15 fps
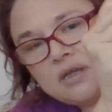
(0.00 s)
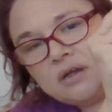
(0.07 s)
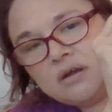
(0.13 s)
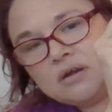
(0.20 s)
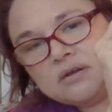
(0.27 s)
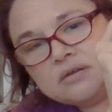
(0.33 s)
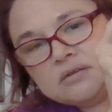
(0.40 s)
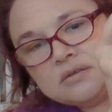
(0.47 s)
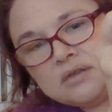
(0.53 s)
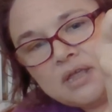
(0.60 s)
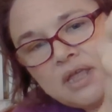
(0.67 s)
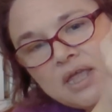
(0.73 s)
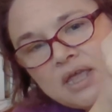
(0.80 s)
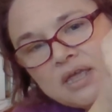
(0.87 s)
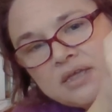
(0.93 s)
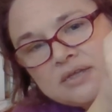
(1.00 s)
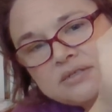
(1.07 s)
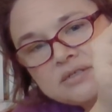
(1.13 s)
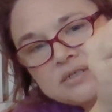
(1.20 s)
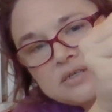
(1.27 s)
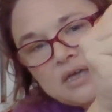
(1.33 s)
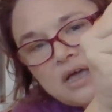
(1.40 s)
there.
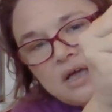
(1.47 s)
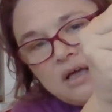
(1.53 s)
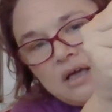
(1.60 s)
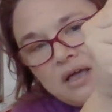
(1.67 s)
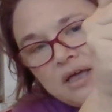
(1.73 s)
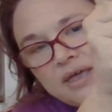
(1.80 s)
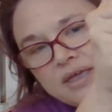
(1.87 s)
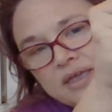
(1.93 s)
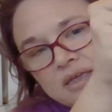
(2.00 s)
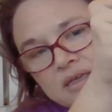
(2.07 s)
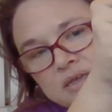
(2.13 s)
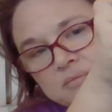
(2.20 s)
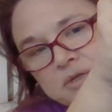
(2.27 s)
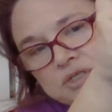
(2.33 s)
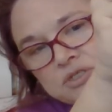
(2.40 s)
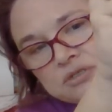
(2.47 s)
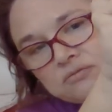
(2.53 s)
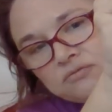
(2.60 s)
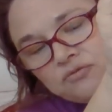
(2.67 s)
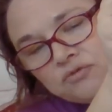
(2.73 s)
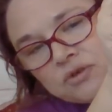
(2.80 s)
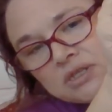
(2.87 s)
And I am
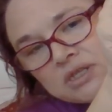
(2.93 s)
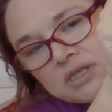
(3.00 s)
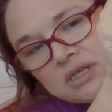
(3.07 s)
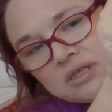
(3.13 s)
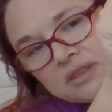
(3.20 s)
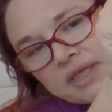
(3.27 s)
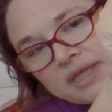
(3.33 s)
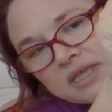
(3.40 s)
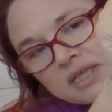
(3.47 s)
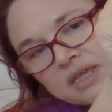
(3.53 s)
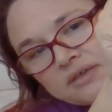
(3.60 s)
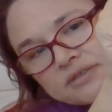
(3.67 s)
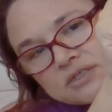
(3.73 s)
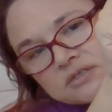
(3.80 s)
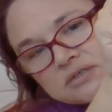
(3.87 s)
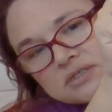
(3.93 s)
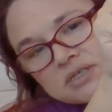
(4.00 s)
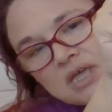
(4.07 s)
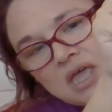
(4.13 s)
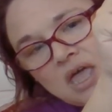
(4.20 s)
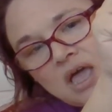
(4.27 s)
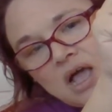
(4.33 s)
in really liking how this looks.
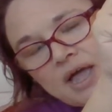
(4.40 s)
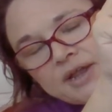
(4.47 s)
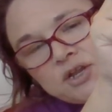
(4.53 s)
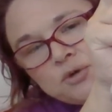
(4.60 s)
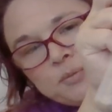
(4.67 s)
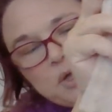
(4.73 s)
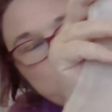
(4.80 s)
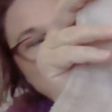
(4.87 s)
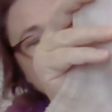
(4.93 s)
I know my